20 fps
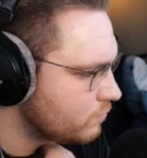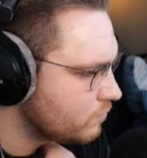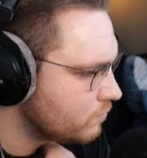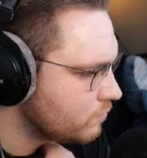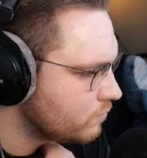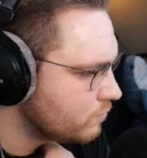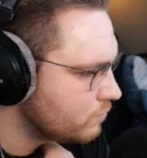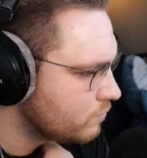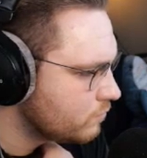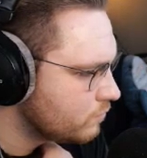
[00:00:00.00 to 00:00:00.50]

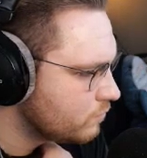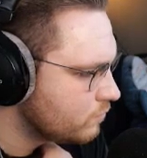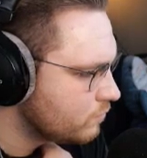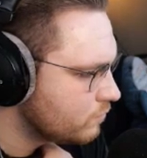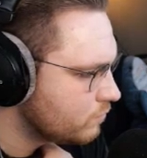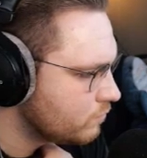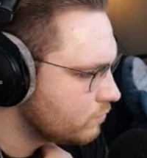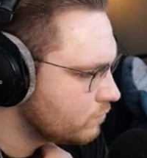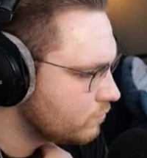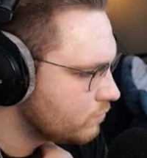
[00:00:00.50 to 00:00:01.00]

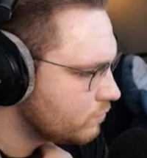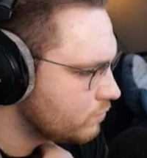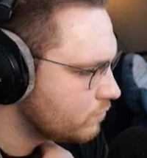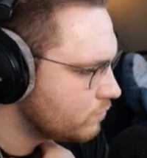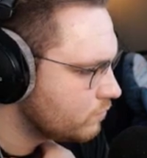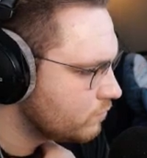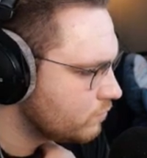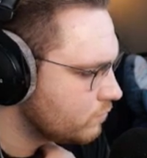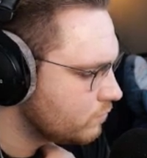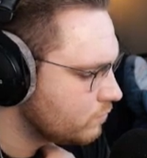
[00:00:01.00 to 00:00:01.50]

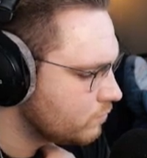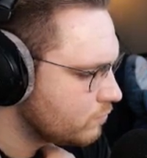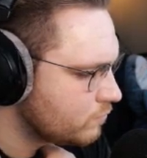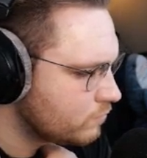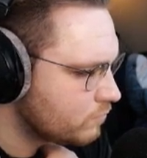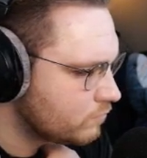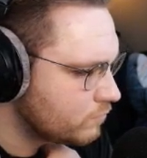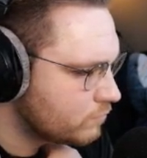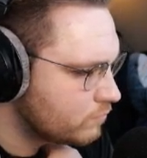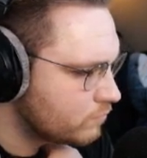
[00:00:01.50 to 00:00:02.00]

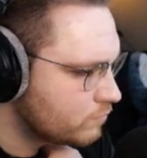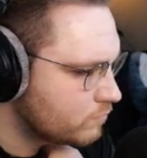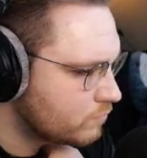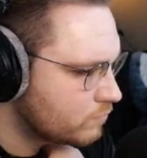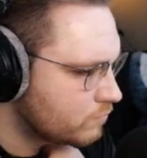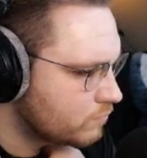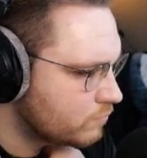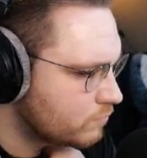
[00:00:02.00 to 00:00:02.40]
No words are spoken by the person on screen.